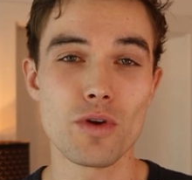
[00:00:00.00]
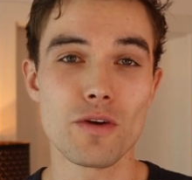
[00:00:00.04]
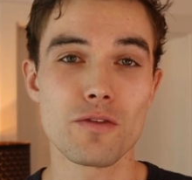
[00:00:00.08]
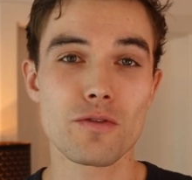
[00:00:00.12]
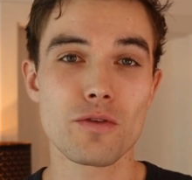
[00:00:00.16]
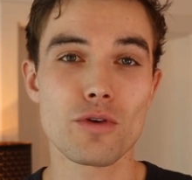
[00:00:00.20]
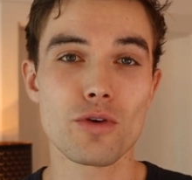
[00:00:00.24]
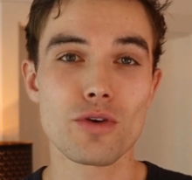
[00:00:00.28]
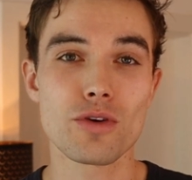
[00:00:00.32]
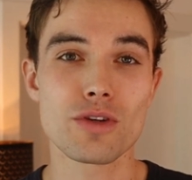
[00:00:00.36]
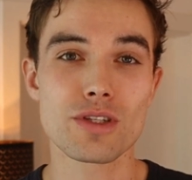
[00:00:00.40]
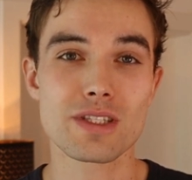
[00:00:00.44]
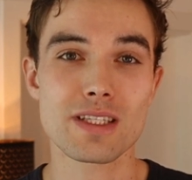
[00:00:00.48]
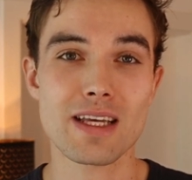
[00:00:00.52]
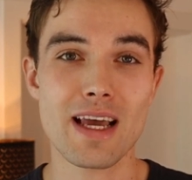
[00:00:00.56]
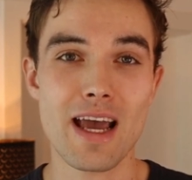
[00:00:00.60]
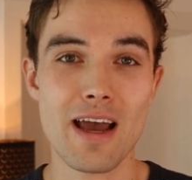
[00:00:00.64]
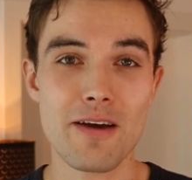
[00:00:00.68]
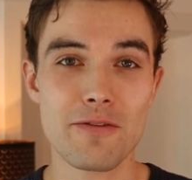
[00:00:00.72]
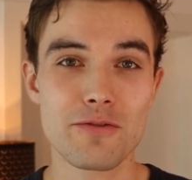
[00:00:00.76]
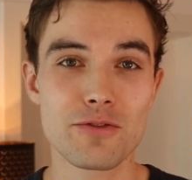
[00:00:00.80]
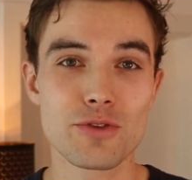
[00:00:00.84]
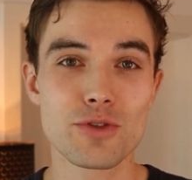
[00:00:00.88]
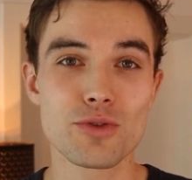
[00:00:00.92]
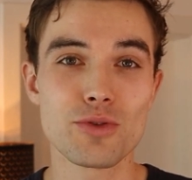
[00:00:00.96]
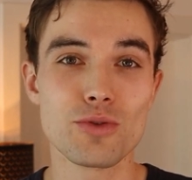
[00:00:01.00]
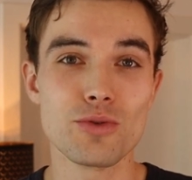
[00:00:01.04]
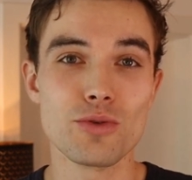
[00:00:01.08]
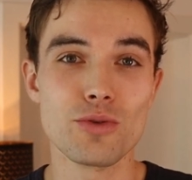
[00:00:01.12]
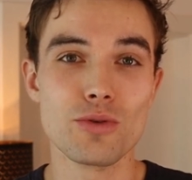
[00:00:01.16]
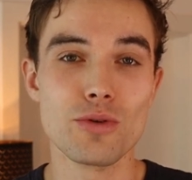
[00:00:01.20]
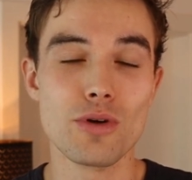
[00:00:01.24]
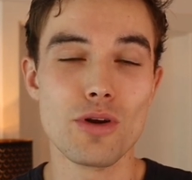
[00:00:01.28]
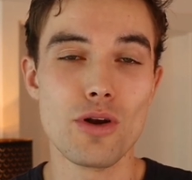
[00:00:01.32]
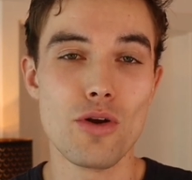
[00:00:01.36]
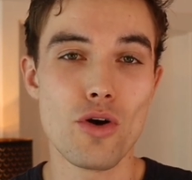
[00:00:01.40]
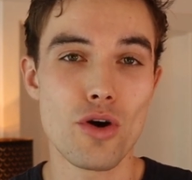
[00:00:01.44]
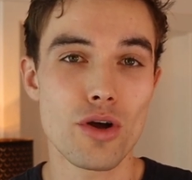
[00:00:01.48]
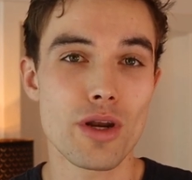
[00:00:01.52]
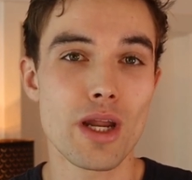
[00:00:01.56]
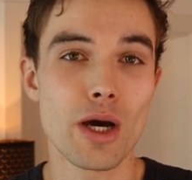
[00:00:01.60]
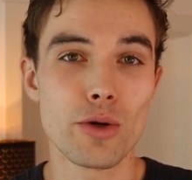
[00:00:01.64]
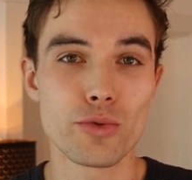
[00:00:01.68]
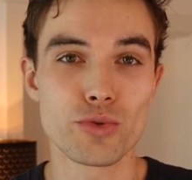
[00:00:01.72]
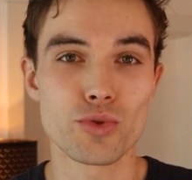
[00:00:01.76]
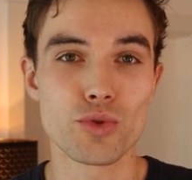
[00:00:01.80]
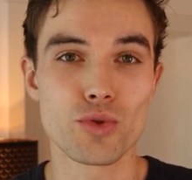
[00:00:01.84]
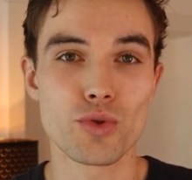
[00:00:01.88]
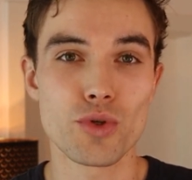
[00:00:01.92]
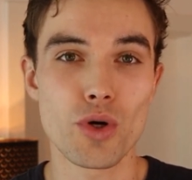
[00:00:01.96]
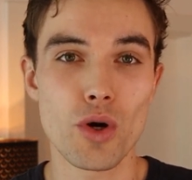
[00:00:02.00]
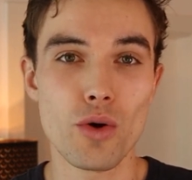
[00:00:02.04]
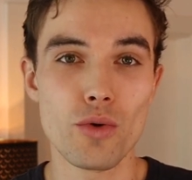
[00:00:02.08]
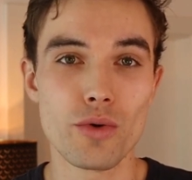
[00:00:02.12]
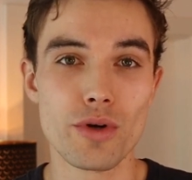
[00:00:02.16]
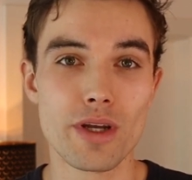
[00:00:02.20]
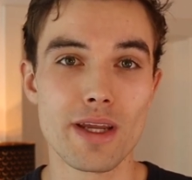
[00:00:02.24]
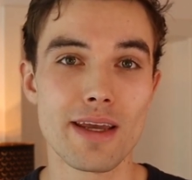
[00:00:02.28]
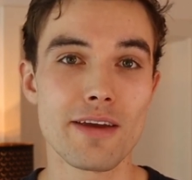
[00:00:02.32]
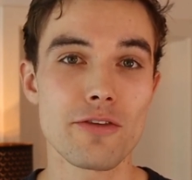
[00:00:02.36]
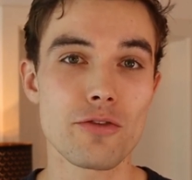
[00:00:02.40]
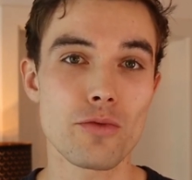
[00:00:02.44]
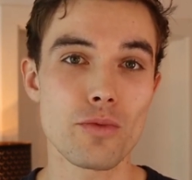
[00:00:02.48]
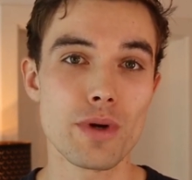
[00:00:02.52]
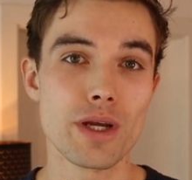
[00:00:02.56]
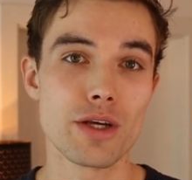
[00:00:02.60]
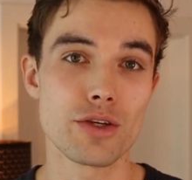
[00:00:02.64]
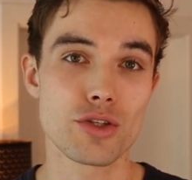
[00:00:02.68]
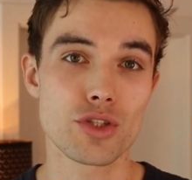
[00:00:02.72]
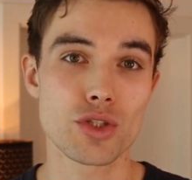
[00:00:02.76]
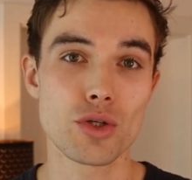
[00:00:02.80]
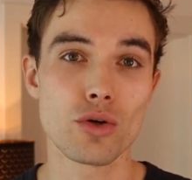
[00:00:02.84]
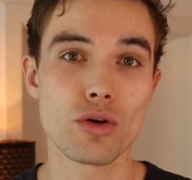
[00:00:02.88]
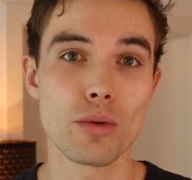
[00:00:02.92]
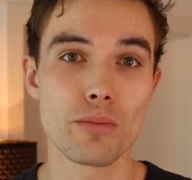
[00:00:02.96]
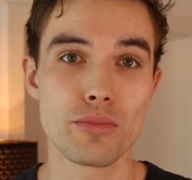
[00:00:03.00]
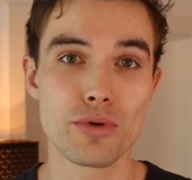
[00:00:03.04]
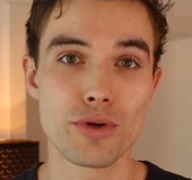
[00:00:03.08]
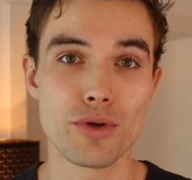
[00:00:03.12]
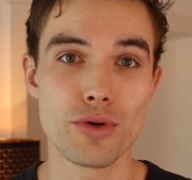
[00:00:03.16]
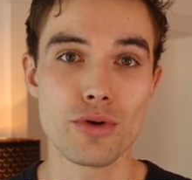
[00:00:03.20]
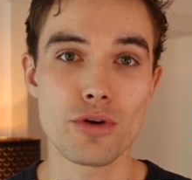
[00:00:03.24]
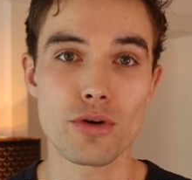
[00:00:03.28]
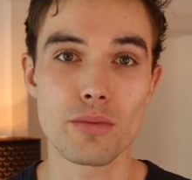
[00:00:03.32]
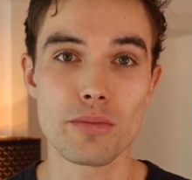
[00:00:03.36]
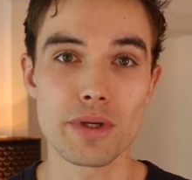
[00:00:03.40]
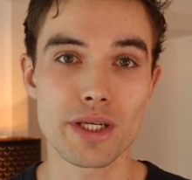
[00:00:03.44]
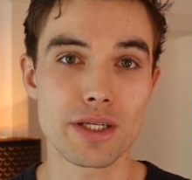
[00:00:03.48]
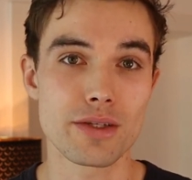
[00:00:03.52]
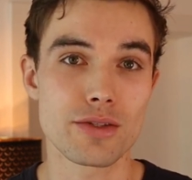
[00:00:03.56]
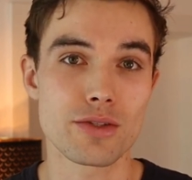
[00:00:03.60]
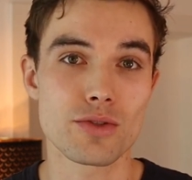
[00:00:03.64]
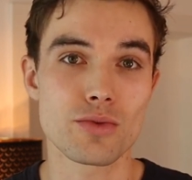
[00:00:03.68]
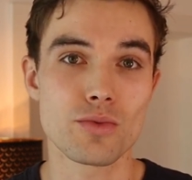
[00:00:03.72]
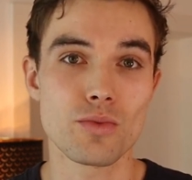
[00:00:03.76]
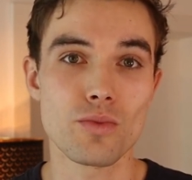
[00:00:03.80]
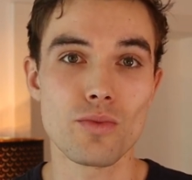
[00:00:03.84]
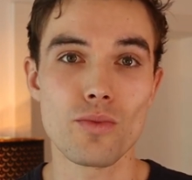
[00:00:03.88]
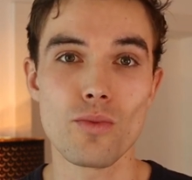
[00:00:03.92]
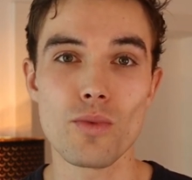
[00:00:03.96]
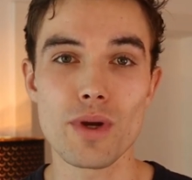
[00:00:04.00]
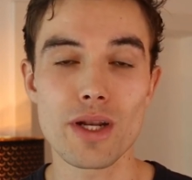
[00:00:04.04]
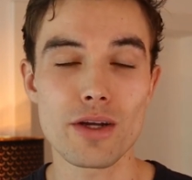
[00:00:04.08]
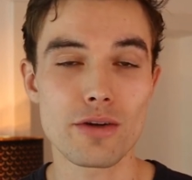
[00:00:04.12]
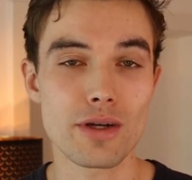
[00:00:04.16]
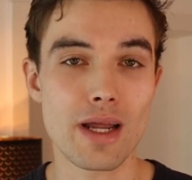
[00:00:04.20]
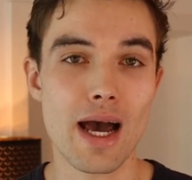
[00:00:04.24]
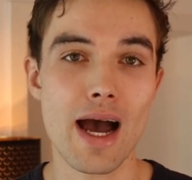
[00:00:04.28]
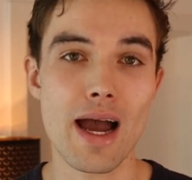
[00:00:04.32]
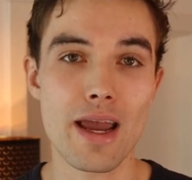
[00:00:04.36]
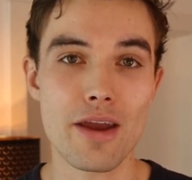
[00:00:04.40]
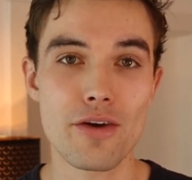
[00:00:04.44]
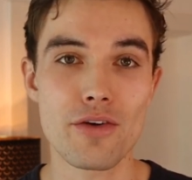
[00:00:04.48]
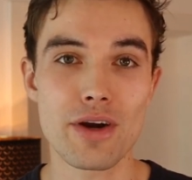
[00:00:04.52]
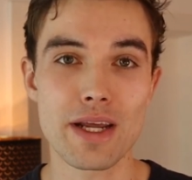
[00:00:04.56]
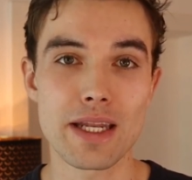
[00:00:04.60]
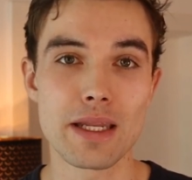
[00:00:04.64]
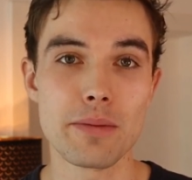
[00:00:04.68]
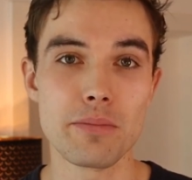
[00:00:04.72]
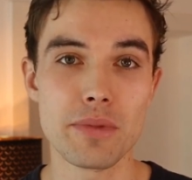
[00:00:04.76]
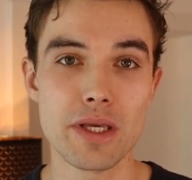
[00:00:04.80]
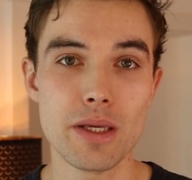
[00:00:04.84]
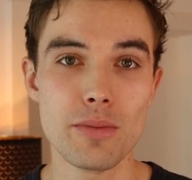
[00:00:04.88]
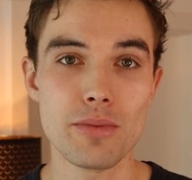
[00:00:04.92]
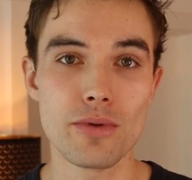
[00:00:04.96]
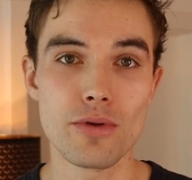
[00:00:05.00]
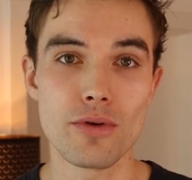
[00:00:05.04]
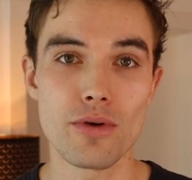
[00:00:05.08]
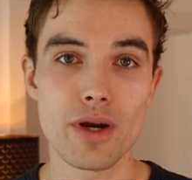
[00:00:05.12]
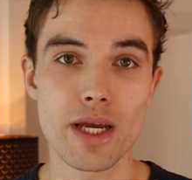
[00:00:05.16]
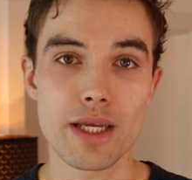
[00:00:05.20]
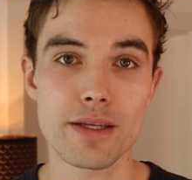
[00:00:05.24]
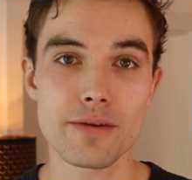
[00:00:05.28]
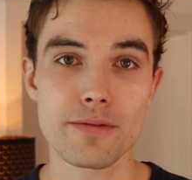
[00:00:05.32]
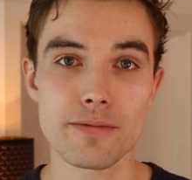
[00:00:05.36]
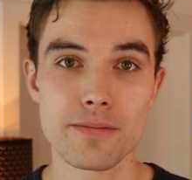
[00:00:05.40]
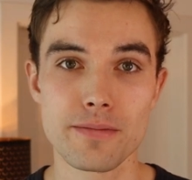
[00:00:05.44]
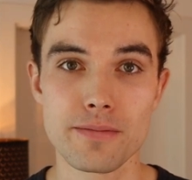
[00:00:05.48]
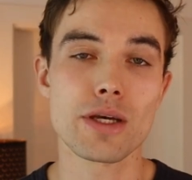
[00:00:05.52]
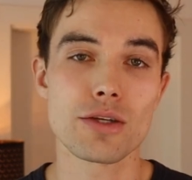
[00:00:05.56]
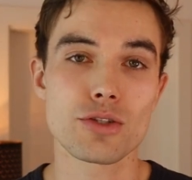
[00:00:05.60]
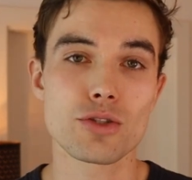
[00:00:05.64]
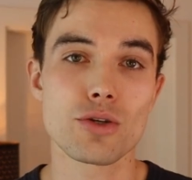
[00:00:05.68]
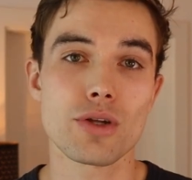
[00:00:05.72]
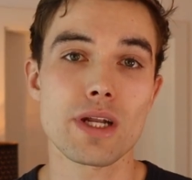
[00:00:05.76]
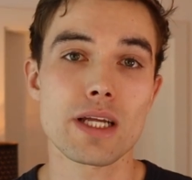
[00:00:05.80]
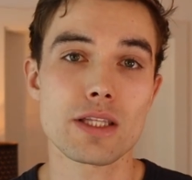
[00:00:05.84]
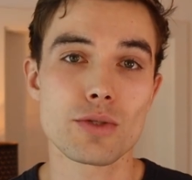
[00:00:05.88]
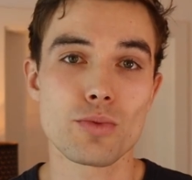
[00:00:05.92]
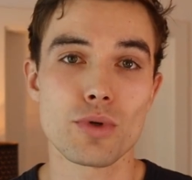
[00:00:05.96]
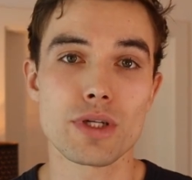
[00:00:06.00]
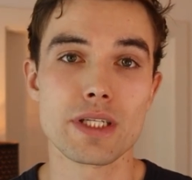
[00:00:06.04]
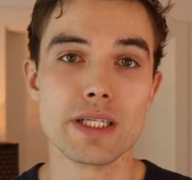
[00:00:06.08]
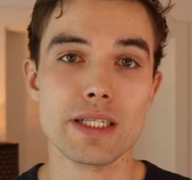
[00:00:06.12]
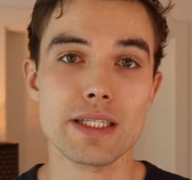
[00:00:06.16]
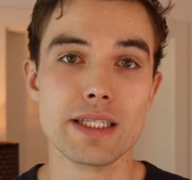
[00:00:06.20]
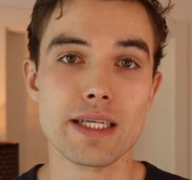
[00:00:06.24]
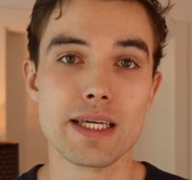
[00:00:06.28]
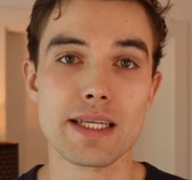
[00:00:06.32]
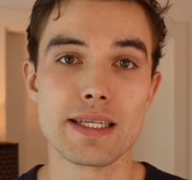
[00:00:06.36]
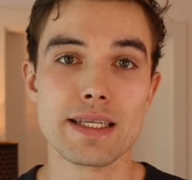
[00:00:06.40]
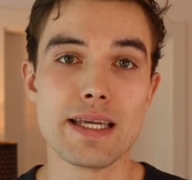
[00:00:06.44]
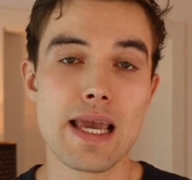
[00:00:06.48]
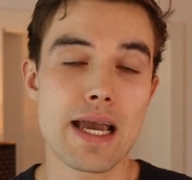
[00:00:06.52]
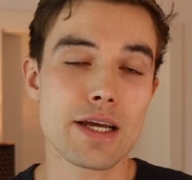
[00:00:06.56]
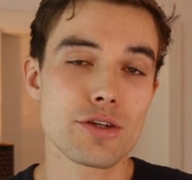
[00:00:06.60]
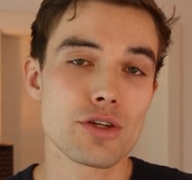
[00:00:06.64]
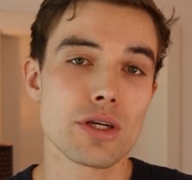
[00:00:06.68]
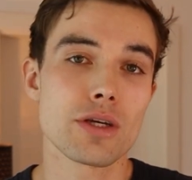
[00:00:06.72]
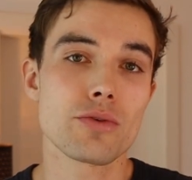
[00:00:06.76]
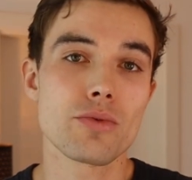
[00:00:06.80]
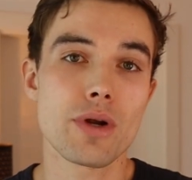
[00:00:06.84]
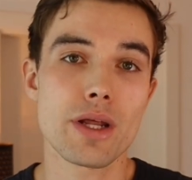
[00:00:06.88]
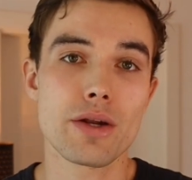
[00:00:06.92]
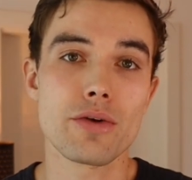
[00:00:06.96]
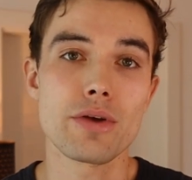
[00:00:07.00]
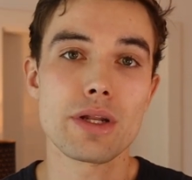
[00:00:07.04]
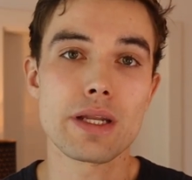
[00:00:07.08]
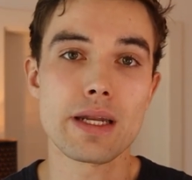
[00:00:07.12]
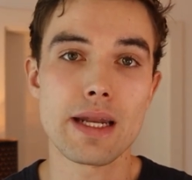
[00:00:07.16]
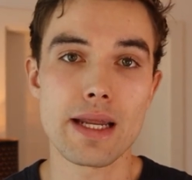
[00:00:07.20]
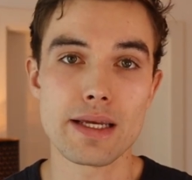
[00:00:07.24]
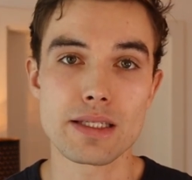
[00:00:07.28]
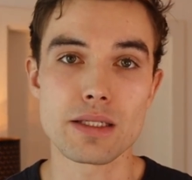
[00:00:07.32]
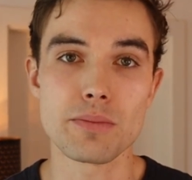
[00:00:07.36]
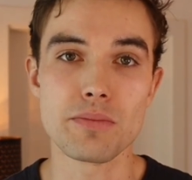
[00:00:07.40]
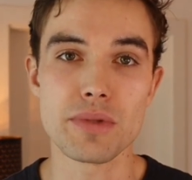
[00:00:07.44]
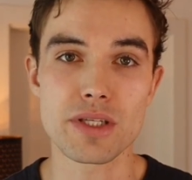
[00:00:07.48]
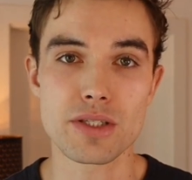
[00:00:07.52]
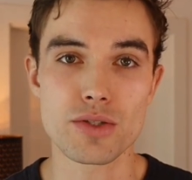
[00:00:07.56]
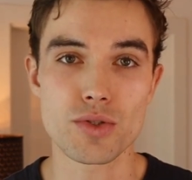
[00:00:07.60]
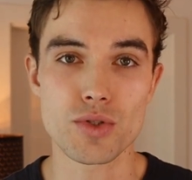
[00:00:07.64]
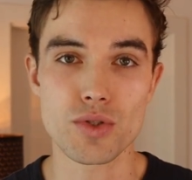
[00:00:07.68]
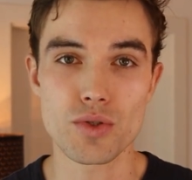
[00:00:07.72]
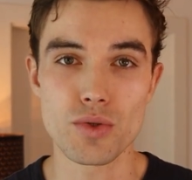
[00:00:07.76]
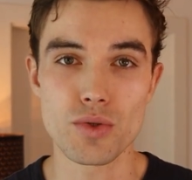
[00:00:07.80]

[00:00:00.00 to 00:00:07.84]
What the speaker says: we of course have to learn how to code if we are a solopreneur, because we don't hire any people, right? So that's what he did. He actually graduated as a business